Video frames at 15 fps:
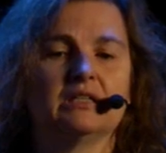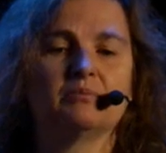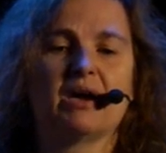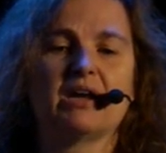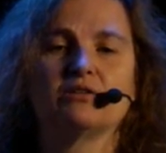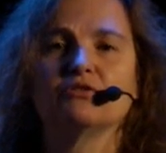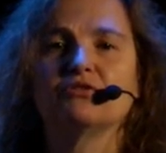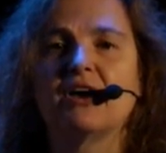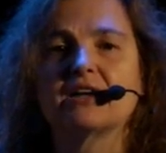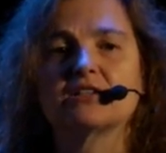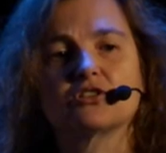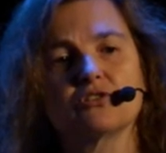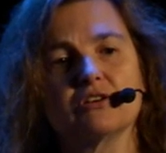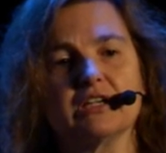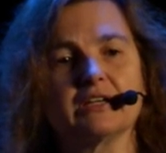in
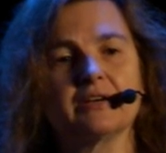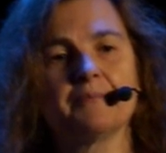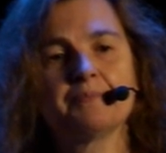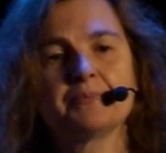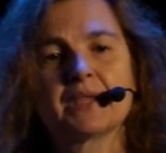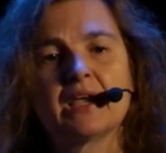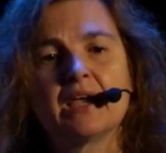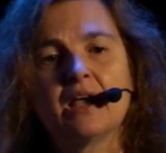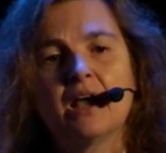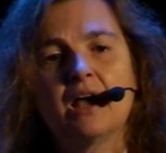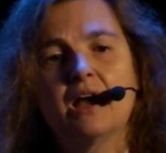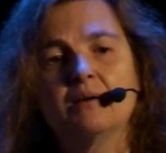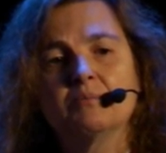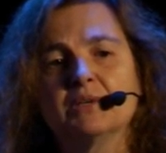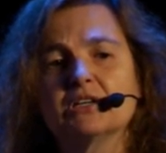manufacturing.
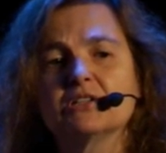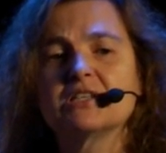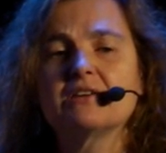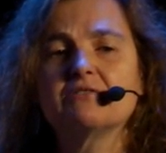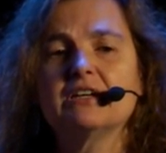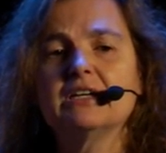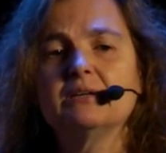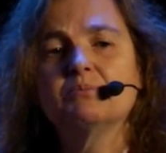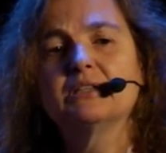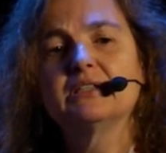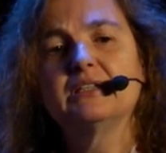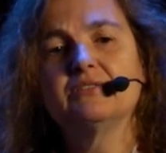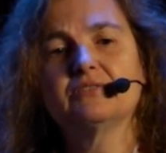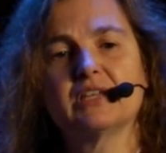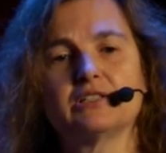Um, because I really
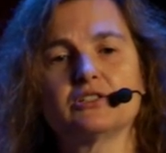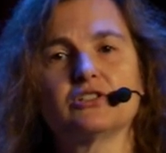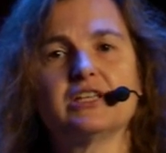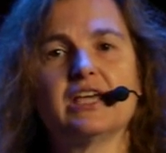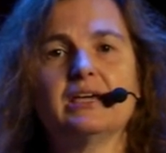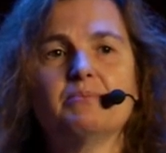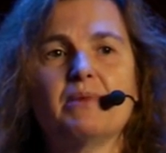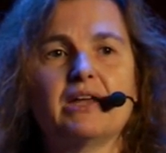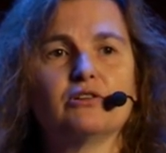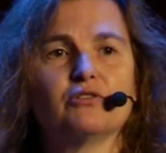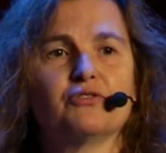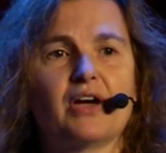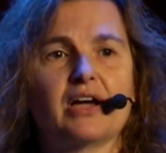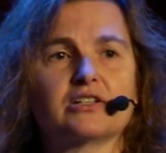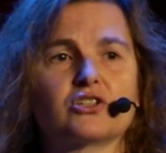believe that today
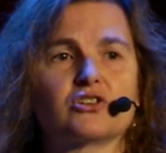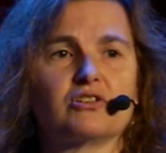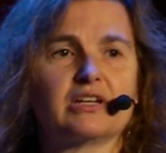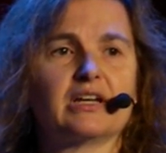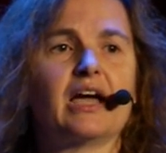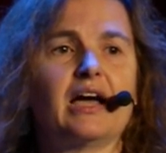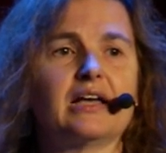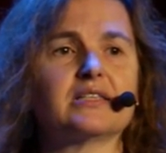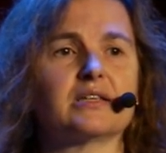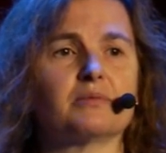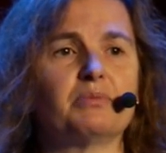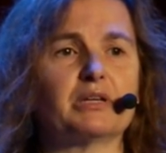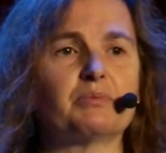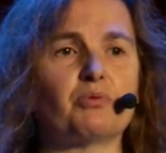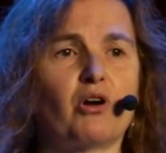manufacturing has a
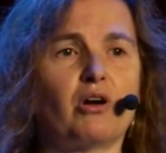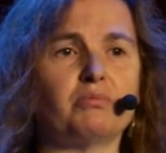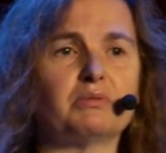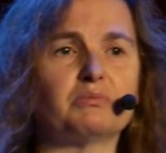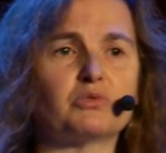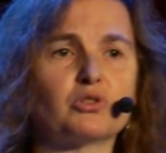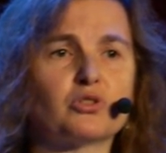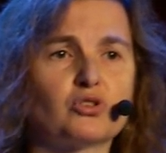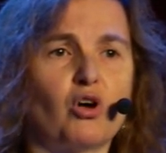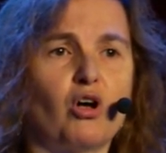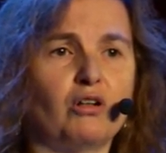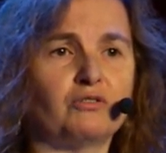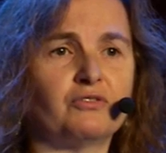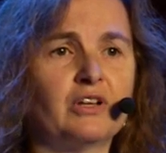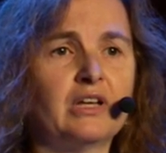big problem to
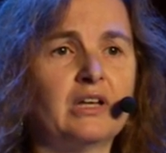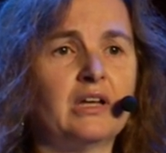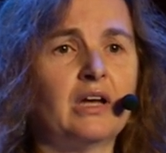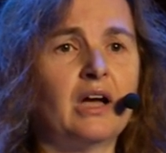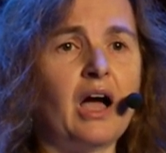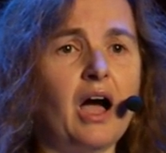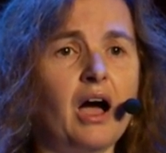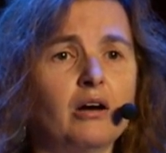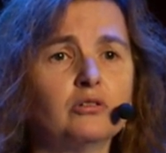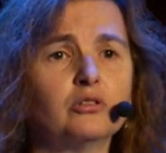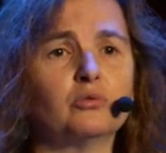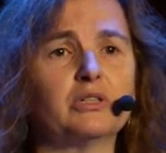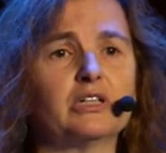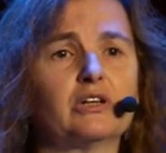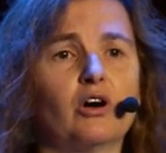solve. How
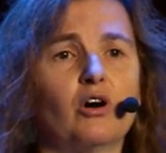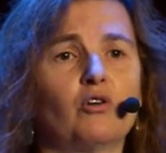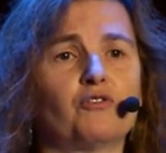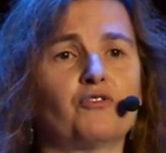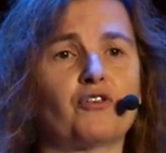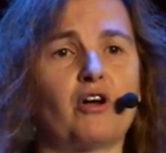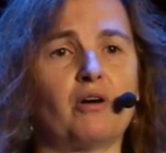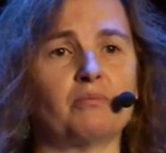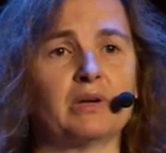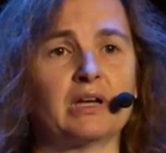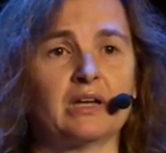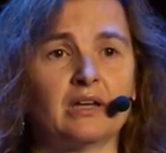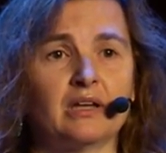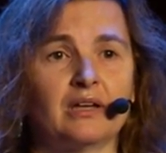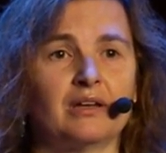do we go from
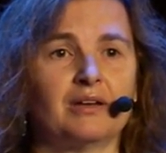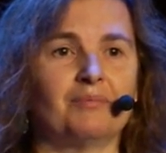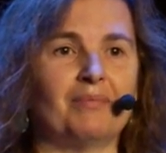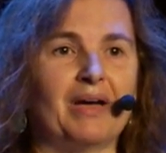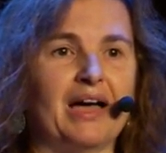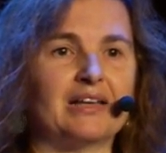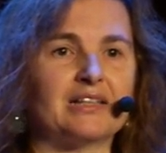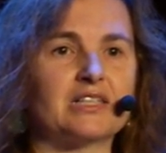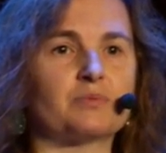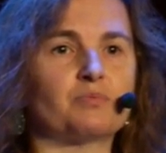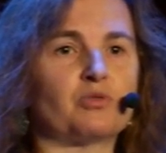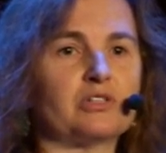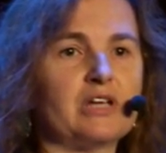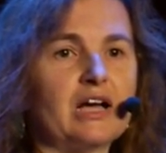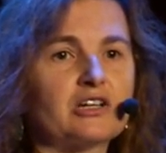mass
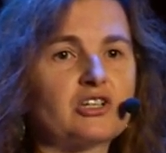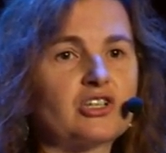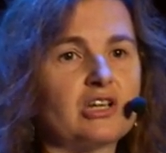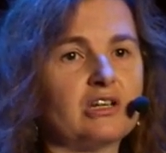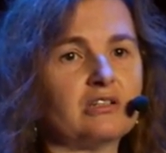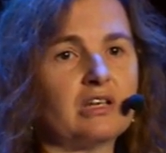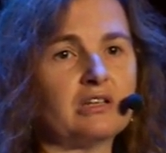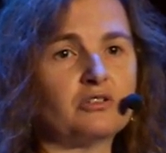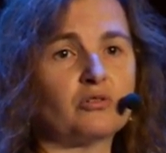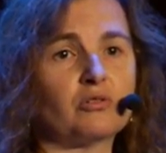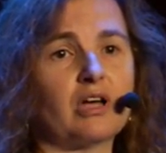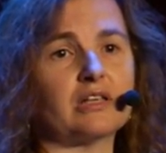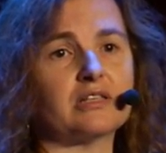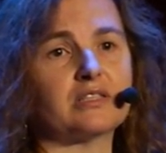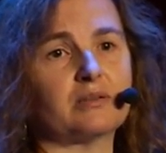production to
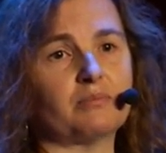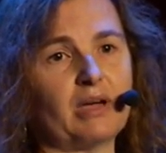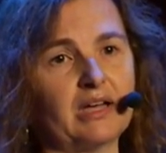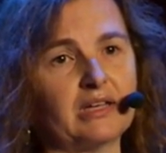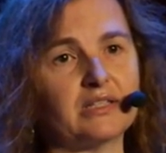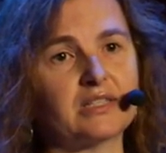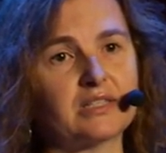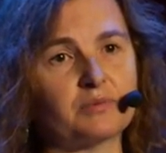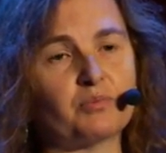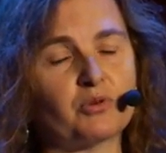customized